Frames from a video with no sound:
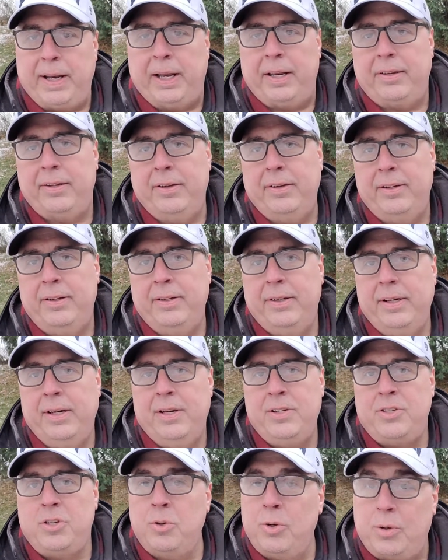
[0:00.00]
it.
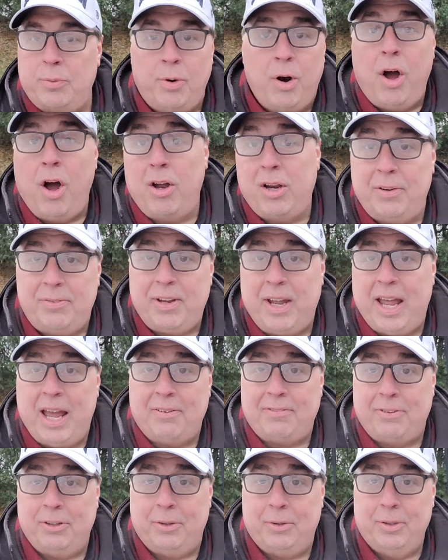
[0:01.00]
Do it wrong if you
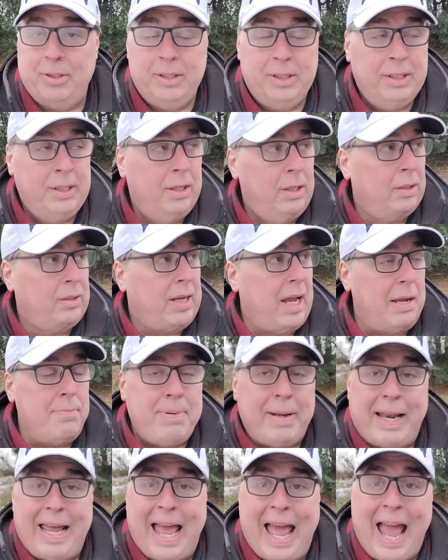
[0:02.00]
have to. Okay,
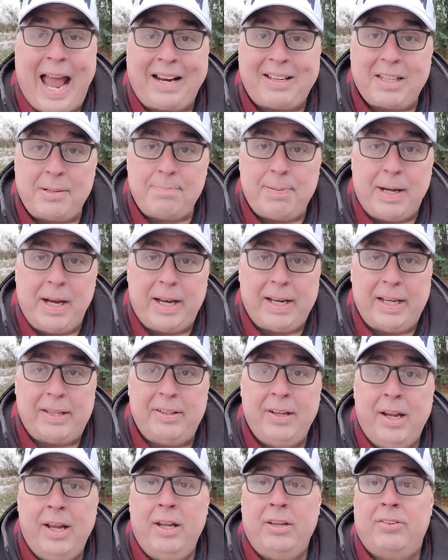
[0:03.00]
but act upon it
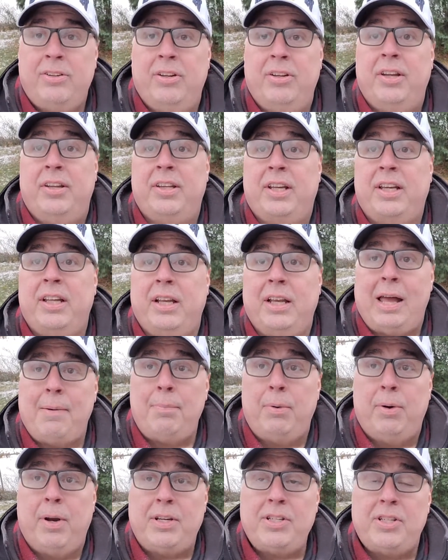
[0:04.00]
so that the
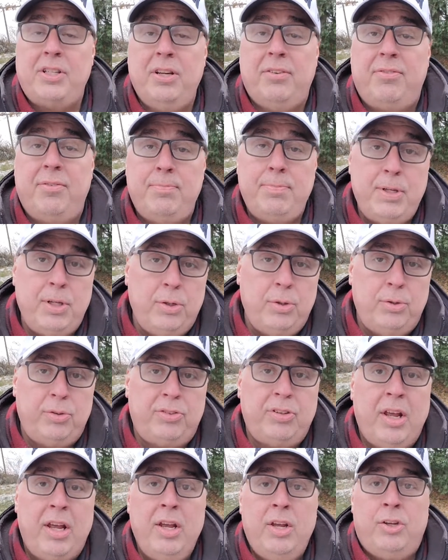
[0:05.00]
collaboration of the
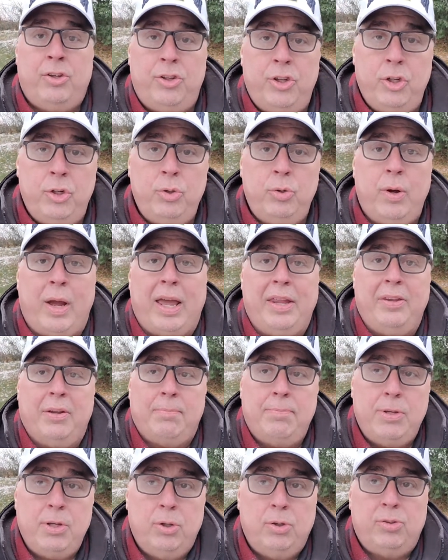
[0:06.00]
muse, you and the
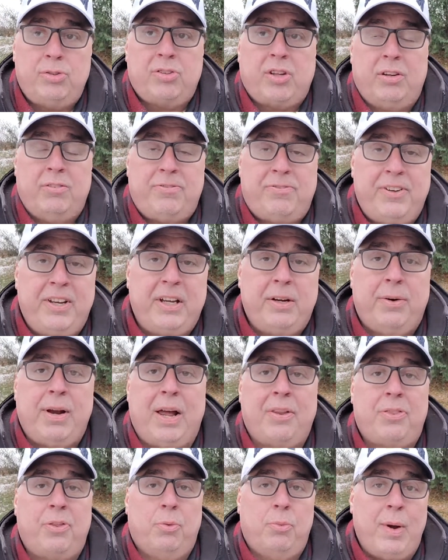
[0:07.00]
muse can figure
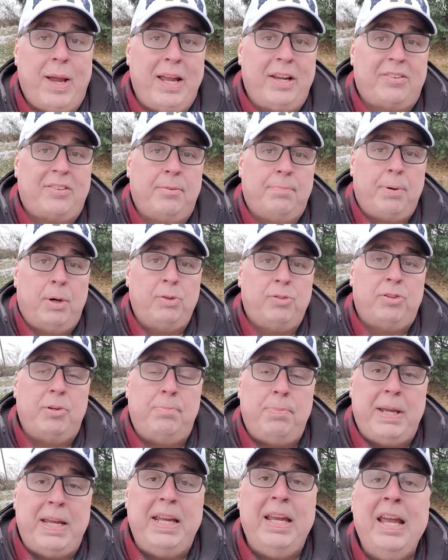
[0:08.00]
out the way it's supposed to
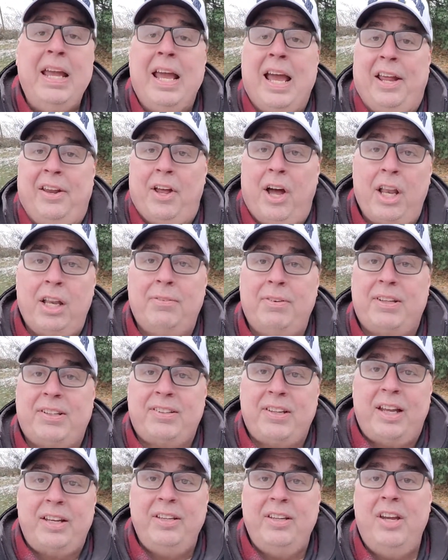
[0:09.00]
be, and all of a
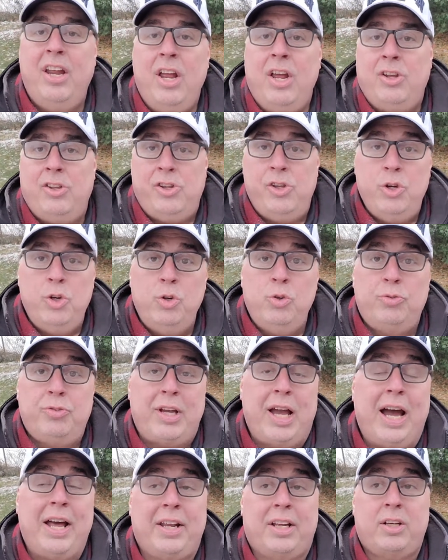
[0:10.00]
sudden you've
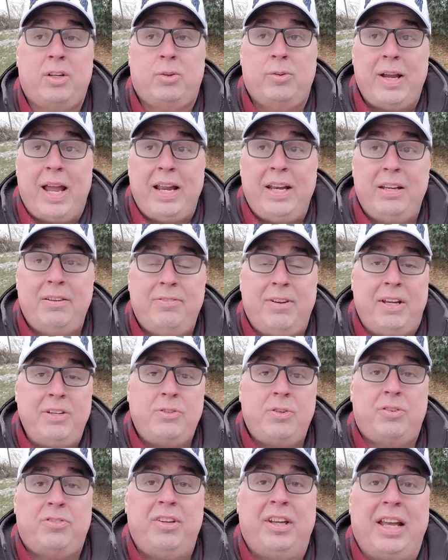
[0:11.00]
got a creative,
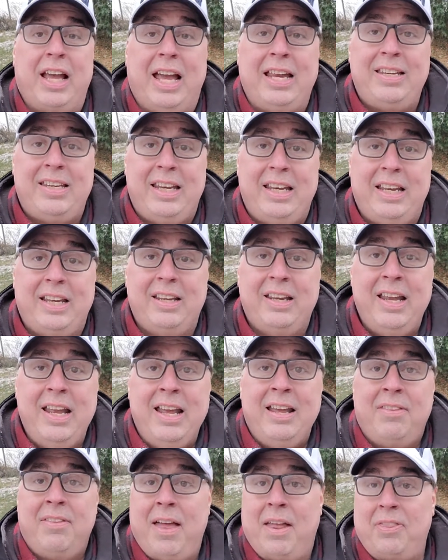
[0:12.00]
interesting idea
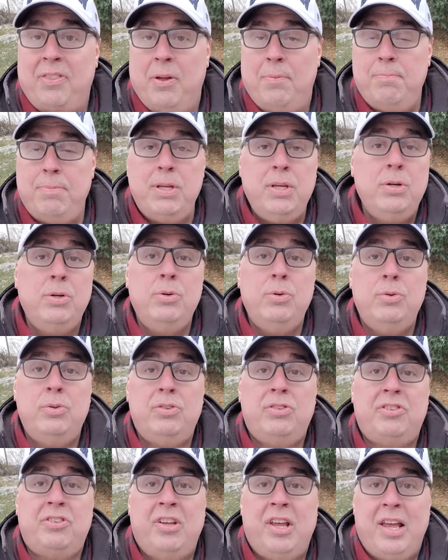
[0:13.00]
that the
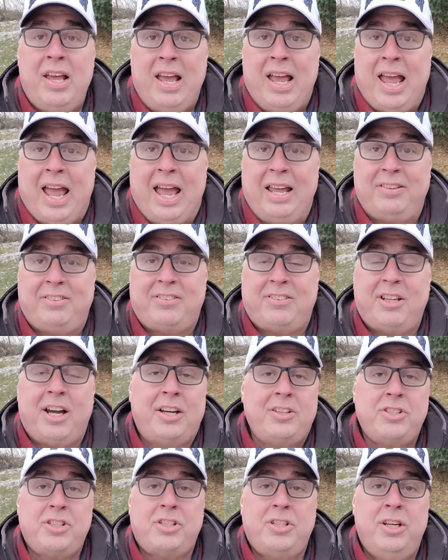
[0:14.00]
muse has
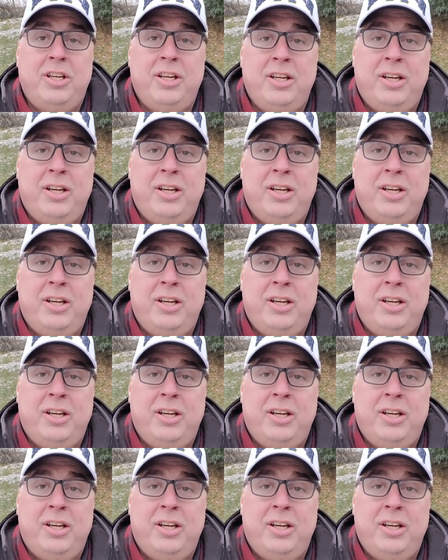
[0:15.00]
touched